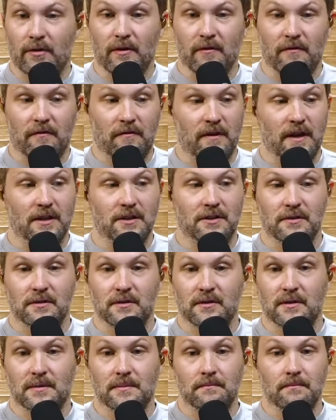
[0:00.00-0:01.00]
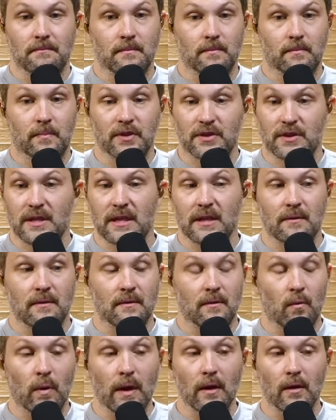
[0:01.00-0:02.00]
affections,
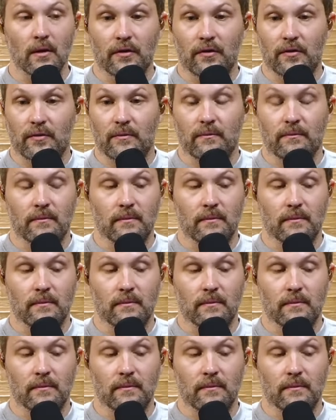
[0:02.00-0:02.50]
wealth,